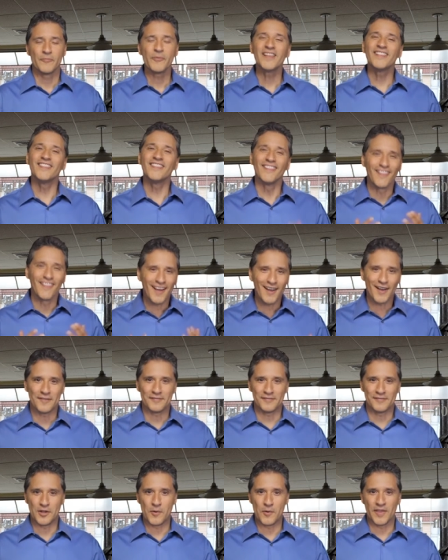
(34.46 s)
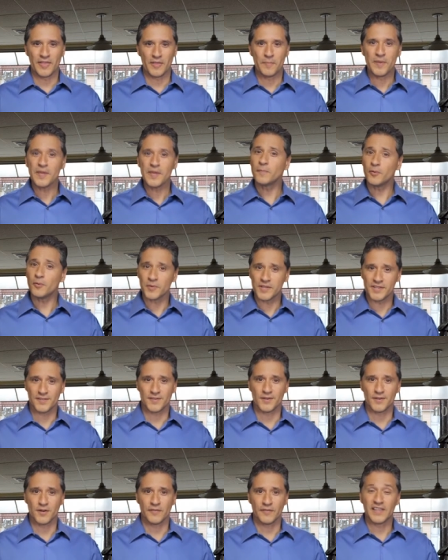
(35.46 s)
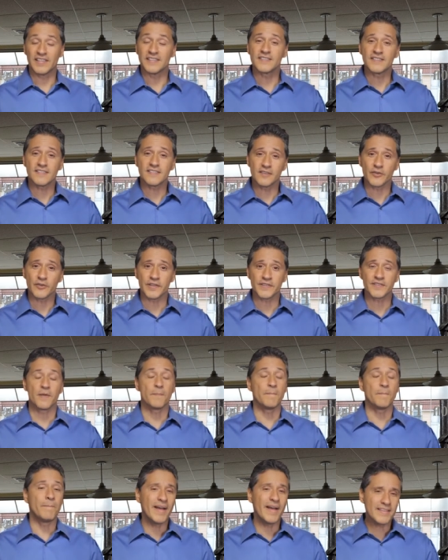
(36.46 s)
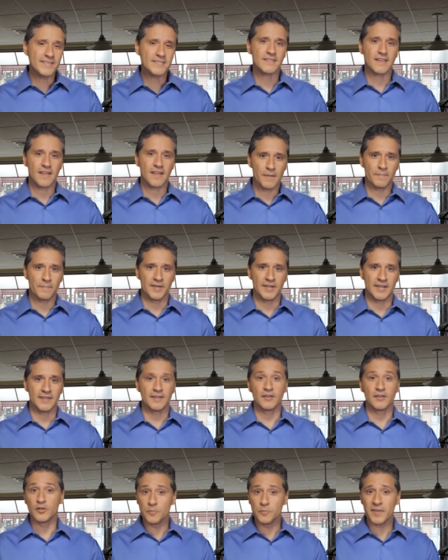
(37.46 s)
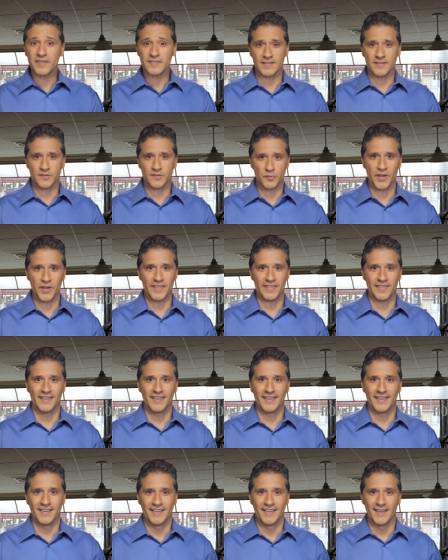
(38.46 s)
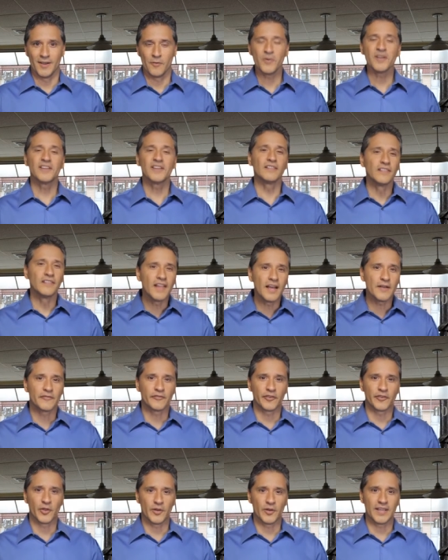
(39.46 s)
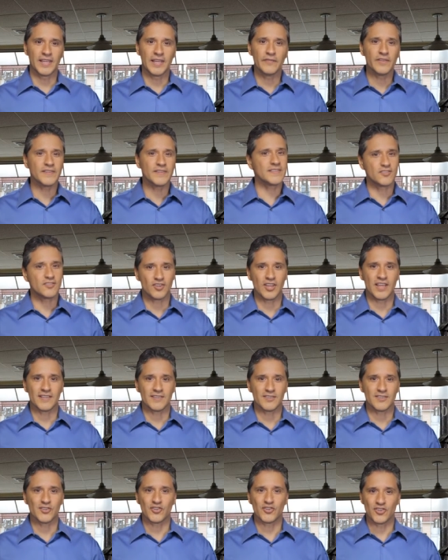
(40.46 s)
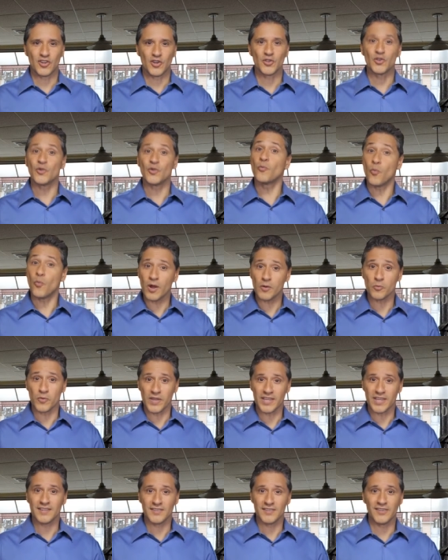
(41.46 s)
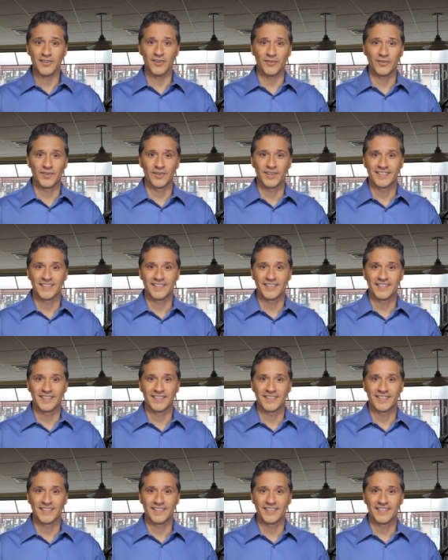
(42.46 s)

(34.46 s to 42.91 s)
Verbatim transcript: We love knowing the people we serve consider us the best company to do business with. We'd love for you to give us a chance to show you what we can do.